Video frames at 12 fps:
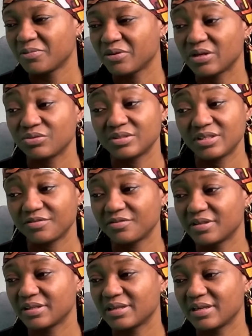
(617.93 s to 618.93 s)
But I would
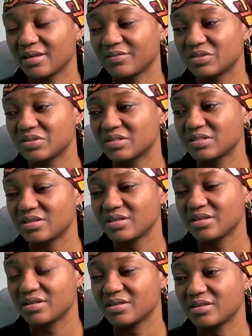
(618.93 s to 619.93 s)
definitely have to see,
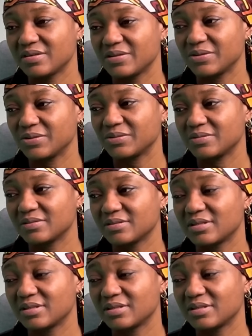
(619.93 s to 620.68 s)
you know,